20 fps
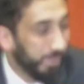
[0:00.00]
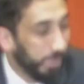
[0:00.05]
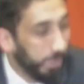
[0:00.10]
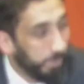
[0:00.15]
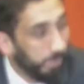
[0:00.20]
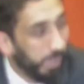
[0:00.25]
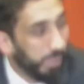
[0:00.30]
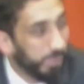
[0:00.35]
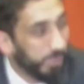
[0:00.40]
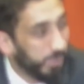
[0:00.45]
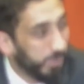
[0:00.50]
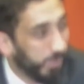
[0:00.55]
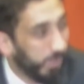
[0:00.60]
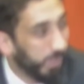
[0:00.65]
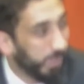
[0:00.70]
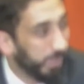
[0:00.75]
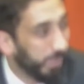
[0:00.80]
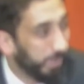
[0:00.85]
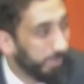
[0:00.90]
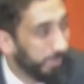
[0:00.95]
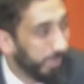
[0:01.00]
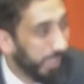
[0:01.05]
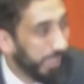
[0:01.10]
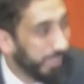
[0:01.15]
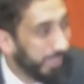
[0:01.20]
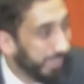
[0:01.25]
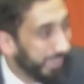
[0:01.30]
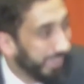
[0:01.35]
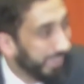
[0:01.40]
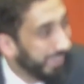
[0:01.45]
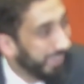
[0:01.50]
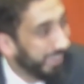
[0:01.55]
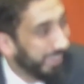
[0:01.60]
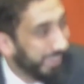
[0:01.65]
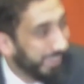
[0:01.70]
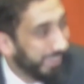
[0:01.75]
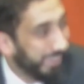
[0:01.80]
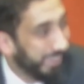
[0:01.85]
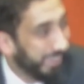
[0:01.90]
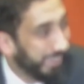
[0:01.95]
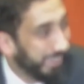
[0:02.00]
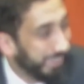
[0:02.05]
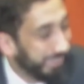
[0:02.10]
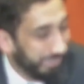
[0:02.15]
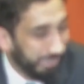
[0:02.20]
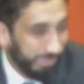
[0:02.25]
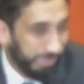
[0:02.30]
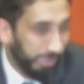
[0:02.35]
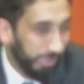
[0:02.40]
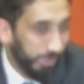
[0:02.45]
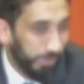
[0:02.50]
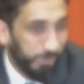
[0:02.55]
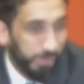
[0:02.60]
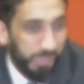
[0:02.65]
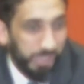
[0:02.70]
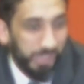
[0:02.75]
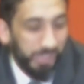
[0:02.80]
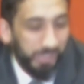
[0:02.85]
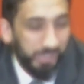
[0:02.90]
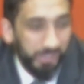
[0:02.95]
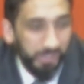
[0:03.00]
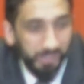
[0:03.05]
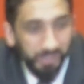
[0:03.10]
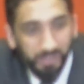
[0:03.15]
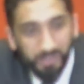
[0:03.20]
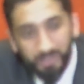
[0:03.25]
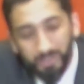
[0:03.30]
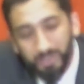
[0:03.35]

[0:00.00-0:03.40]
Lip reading: Iman is stronger than blood. Just in the word, Akhihi.